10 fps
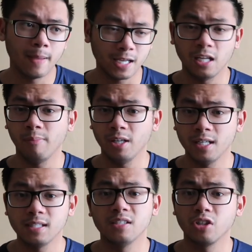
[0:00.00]
macadamia
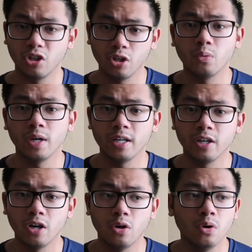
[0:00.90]
nuts is a good way to
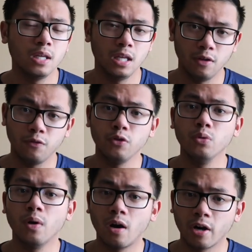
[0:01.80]
go if
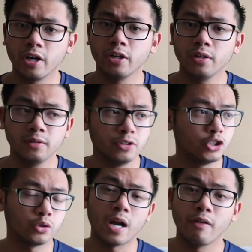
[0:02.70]
you are
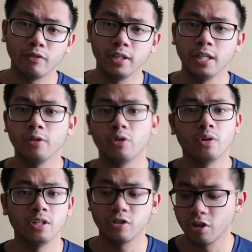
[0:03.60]
traveling or
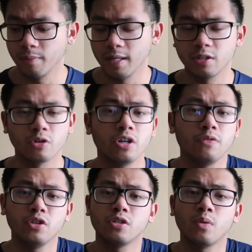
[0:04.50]
going to tournaments, or
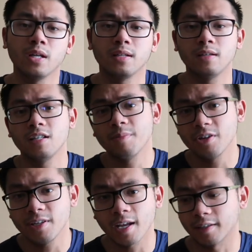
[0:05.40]
if you just want a small
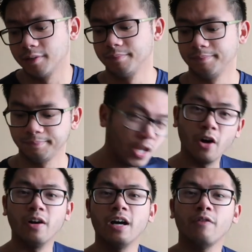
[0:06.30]
snack.
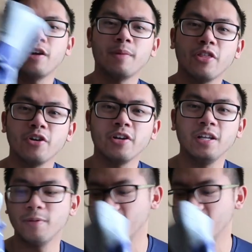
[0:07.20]
Oh, I found my third knee